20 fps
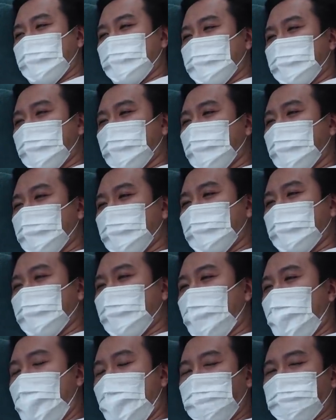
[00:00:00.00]
No, I'm not
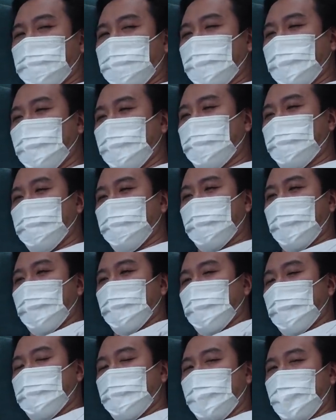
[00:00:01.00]
happy. Why would
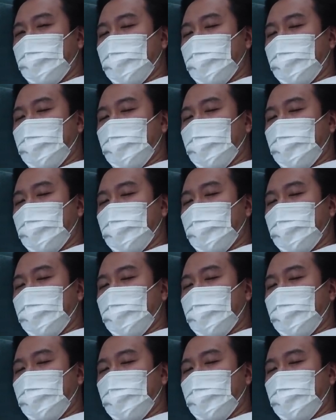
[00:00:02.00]
I be